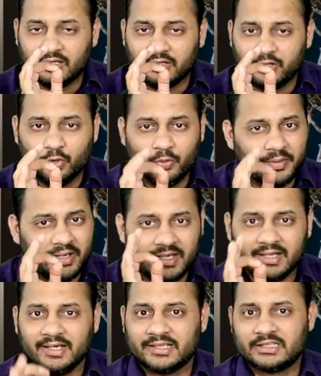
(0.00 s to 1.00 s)
You made
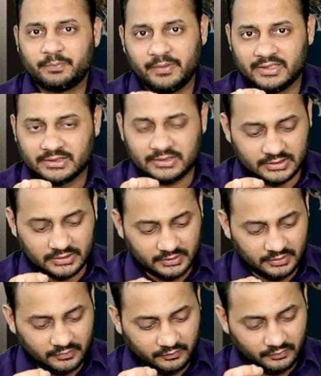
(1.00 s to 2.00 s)
an expense
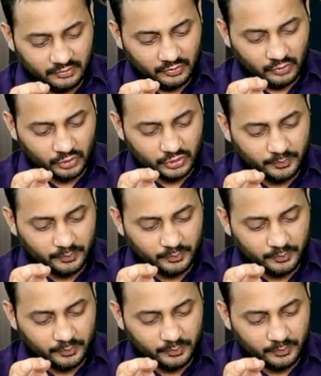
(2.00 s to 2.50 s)
whose